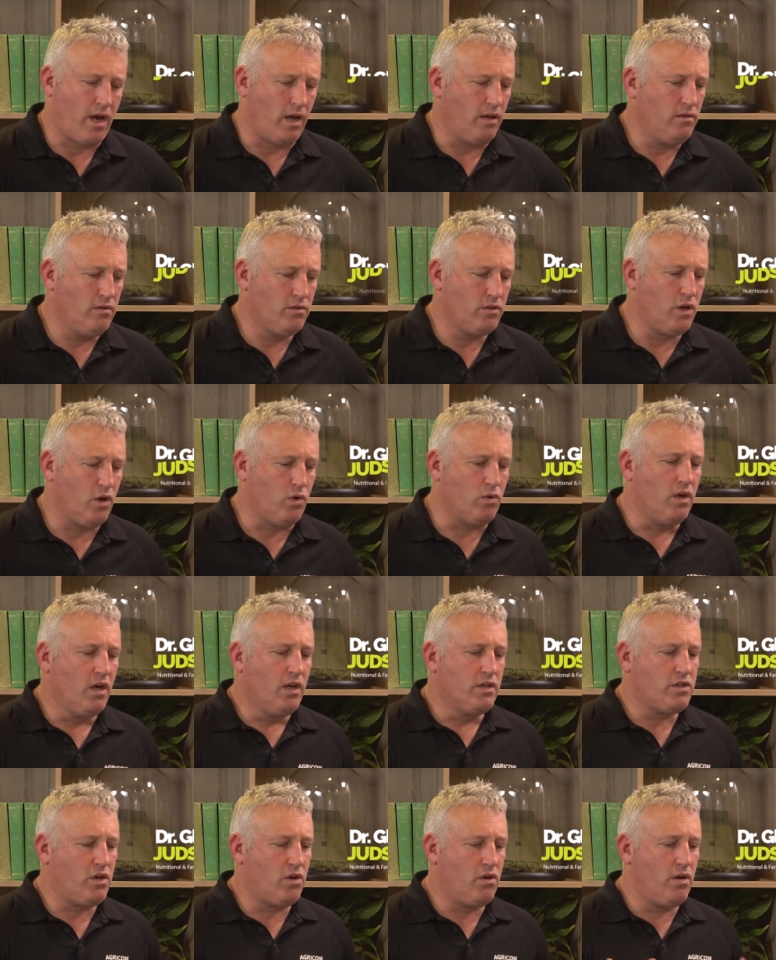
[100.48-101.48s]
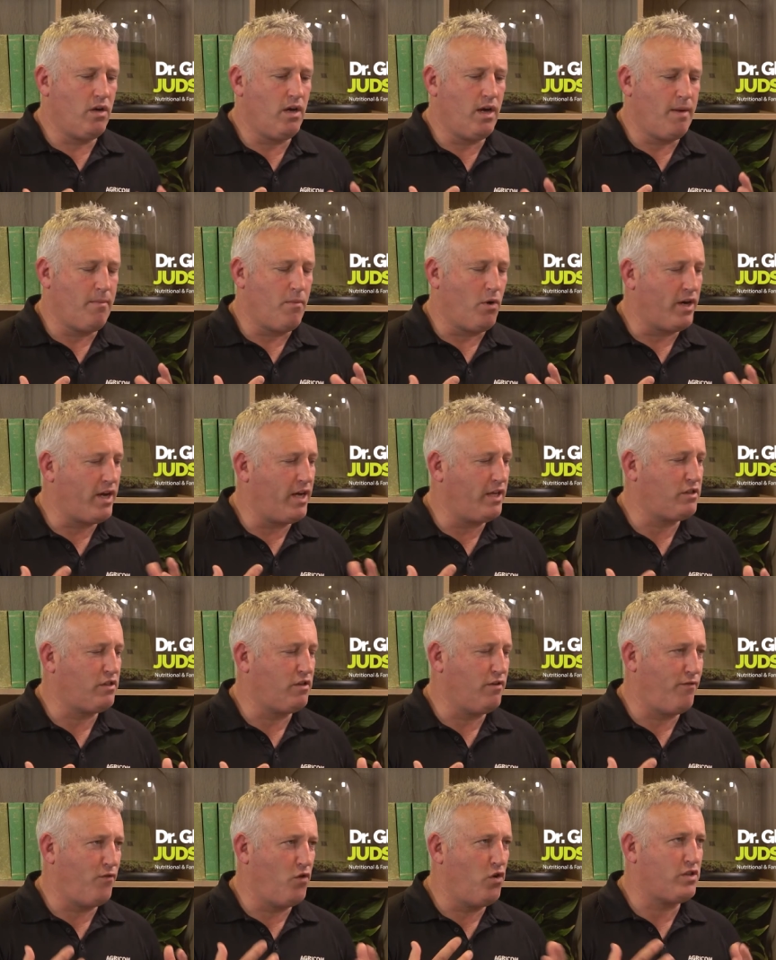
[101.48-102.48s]
Okay, cool. So I
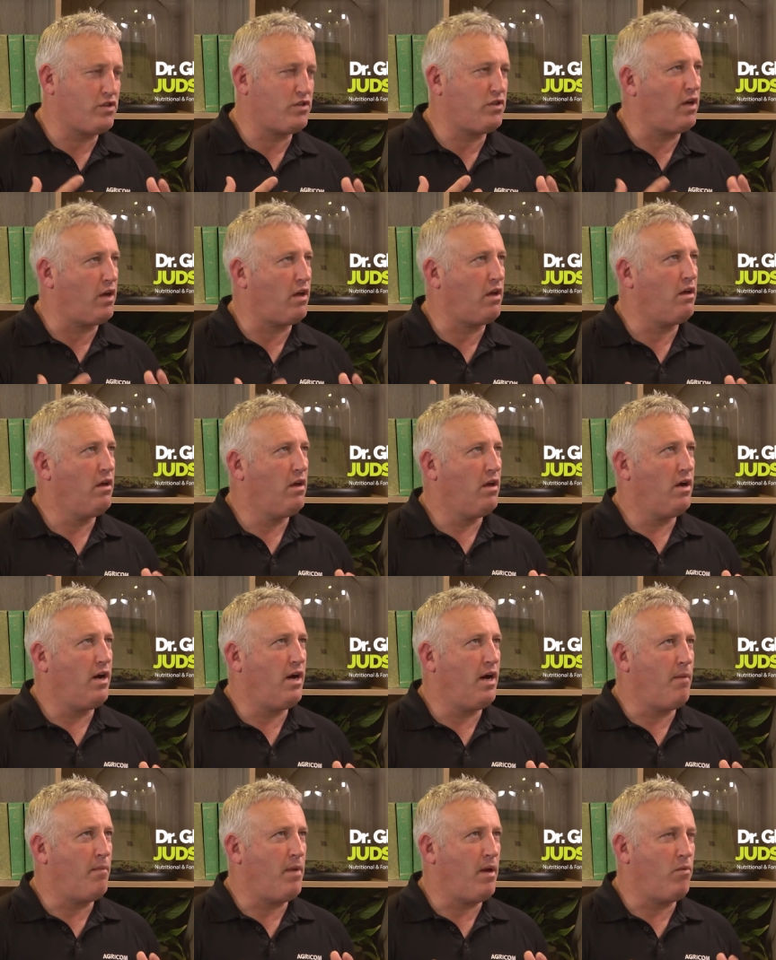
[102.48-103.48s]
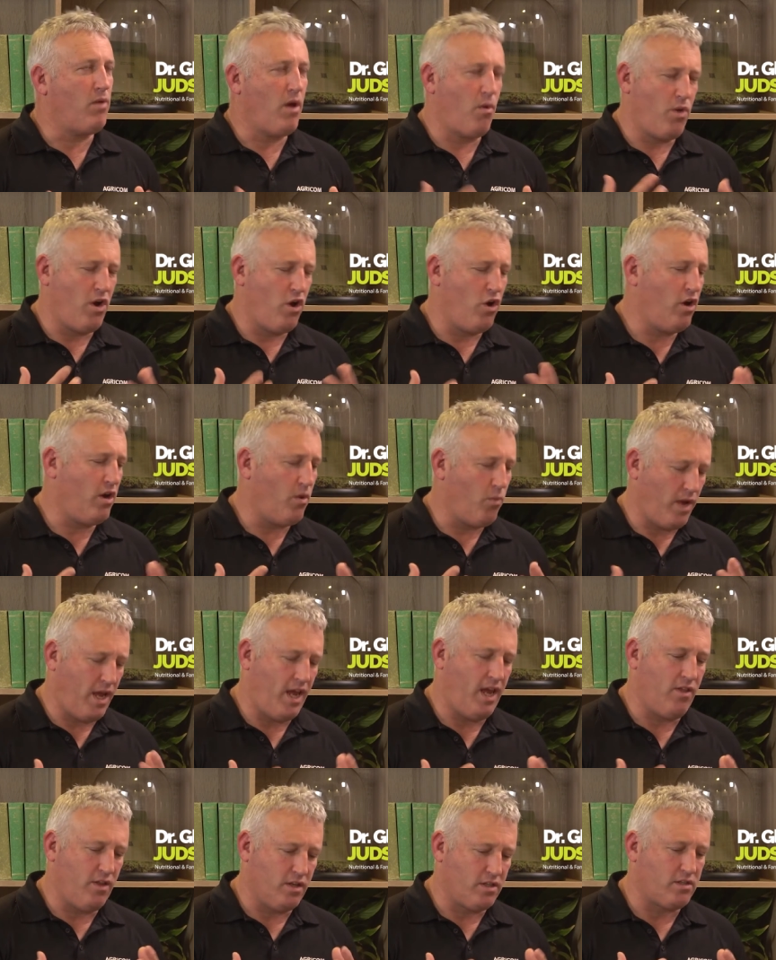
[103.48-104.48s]
guess the first thing, and we
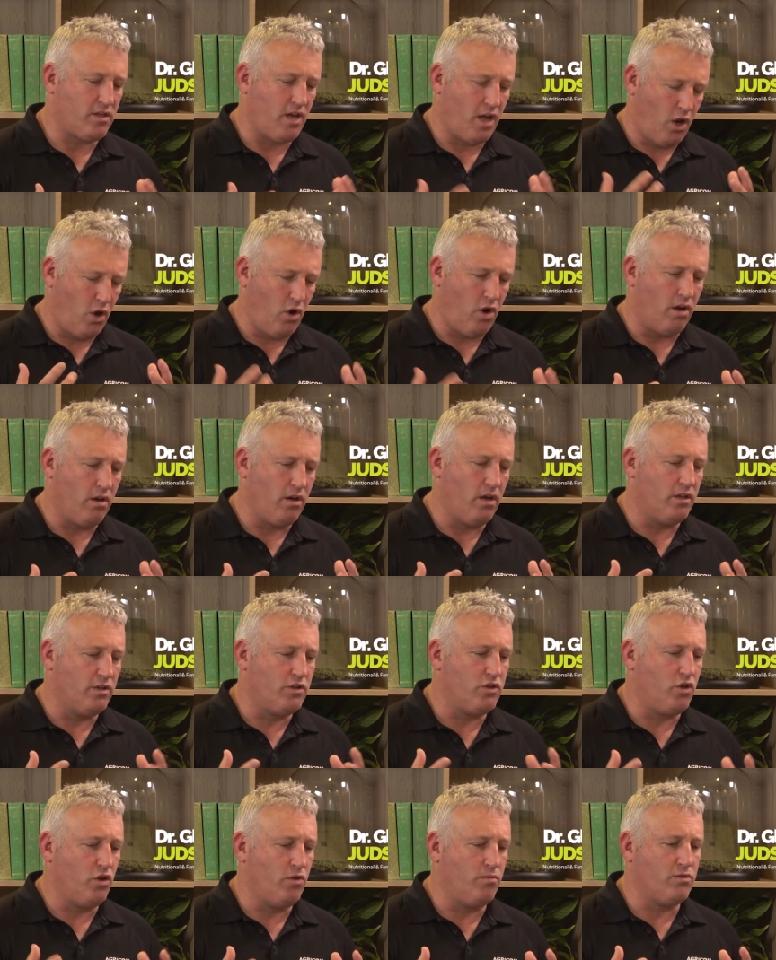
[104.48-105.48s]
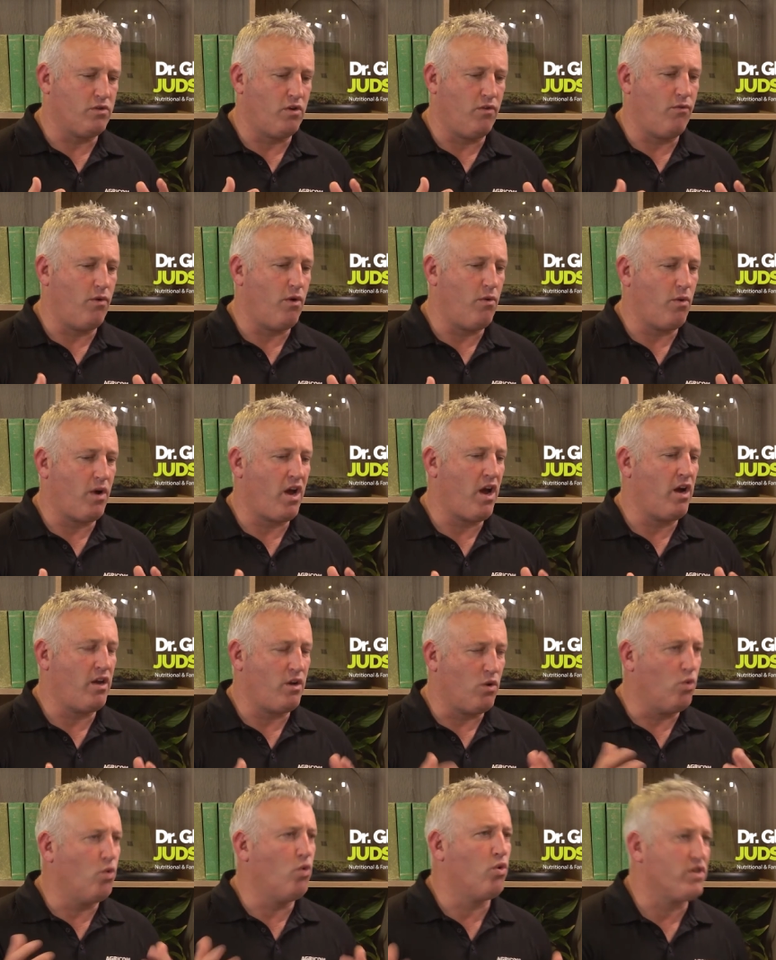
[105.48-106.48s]
hear this a lot in terms of where we're
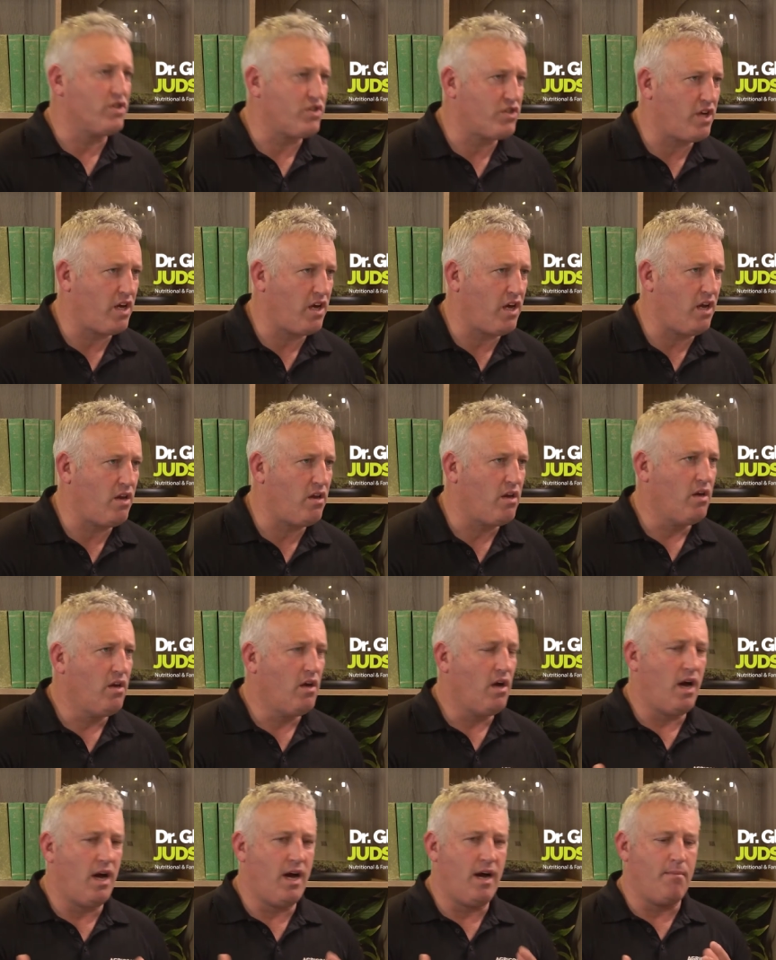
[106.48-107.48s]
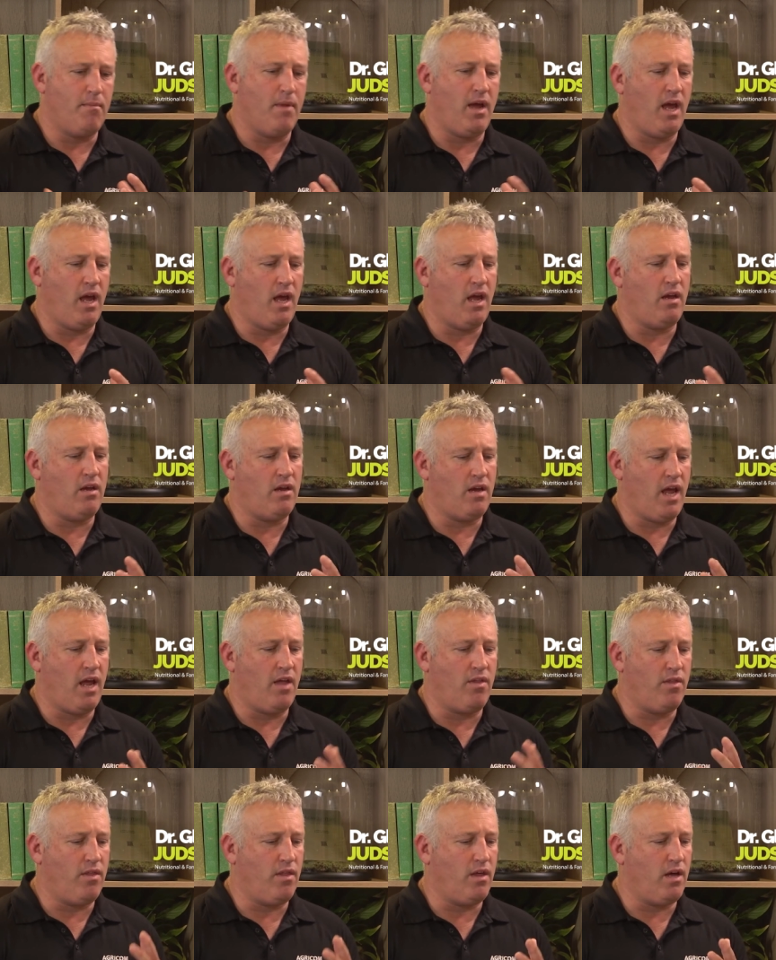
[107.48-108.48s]
going to order seed, and
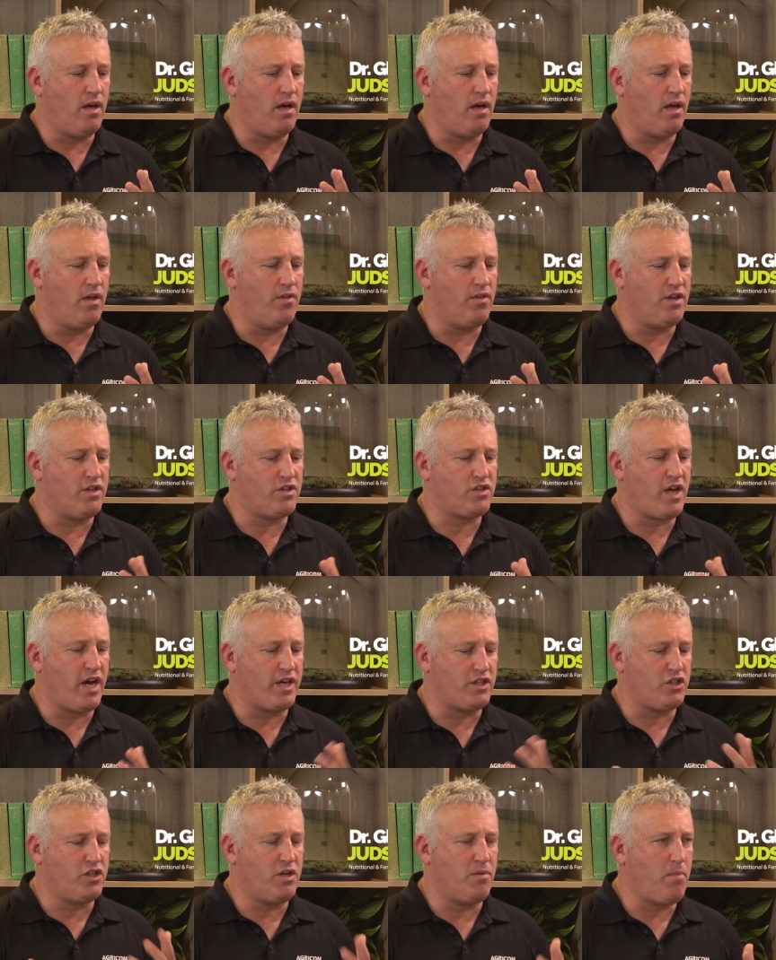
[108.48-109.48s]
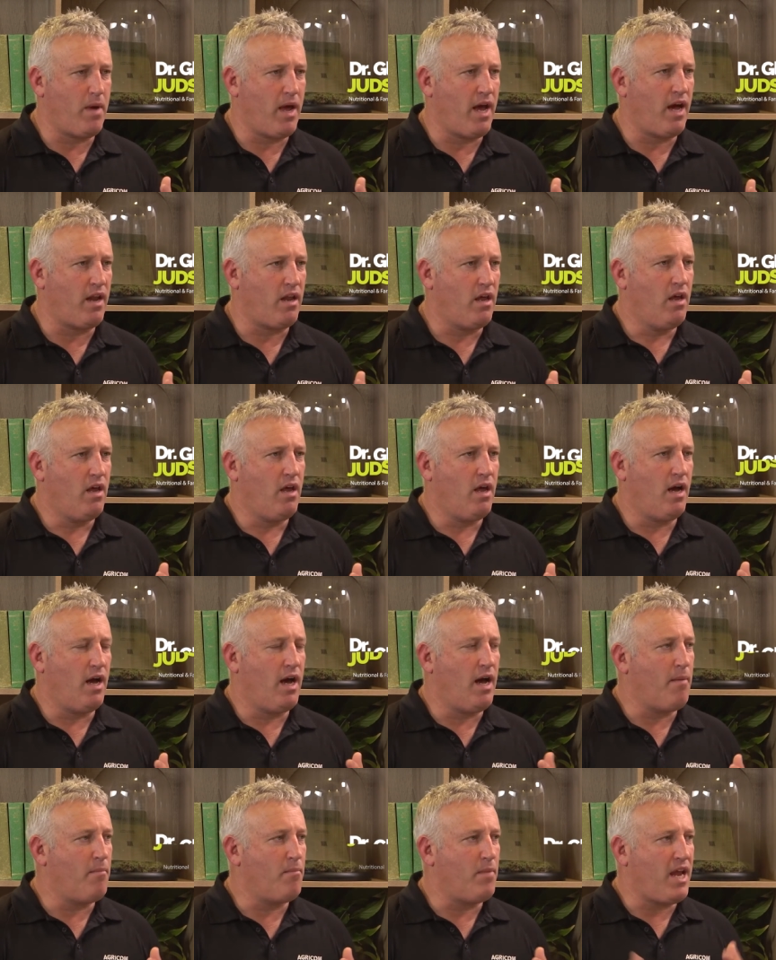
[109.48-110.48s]
the discussion about
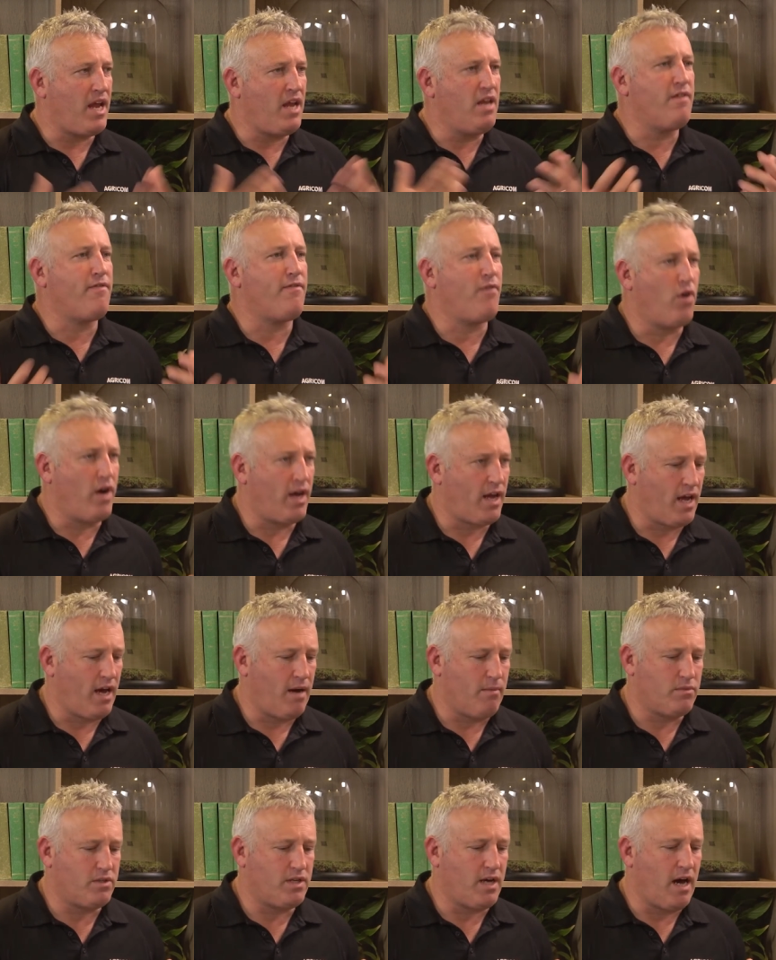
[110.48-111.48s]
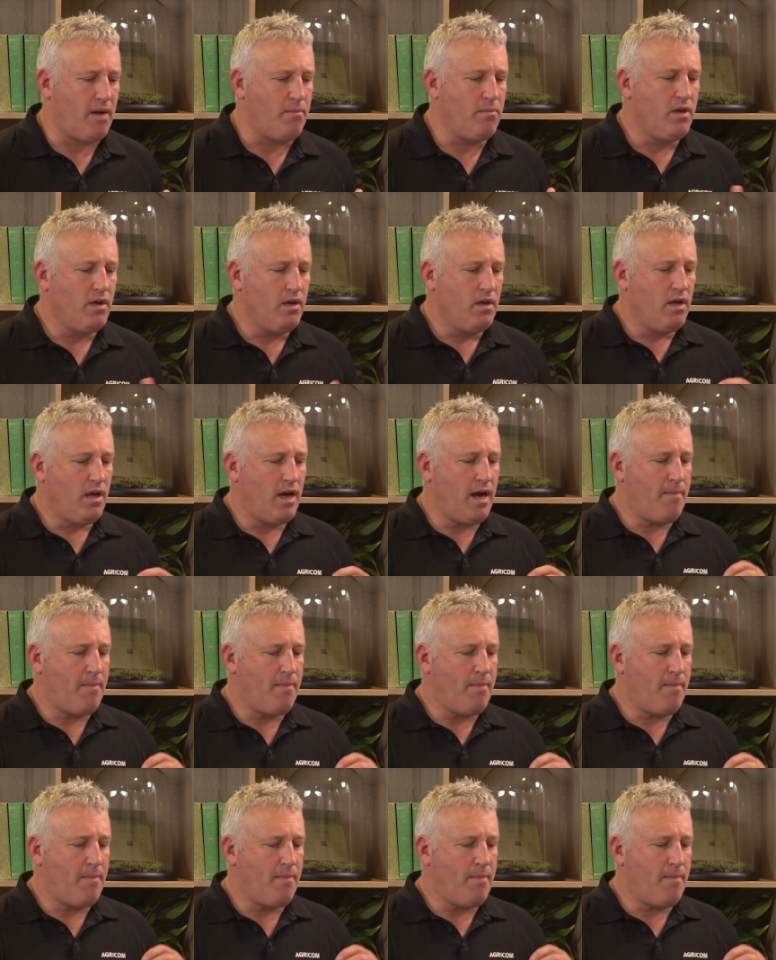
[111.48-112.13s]
endophyte comes up.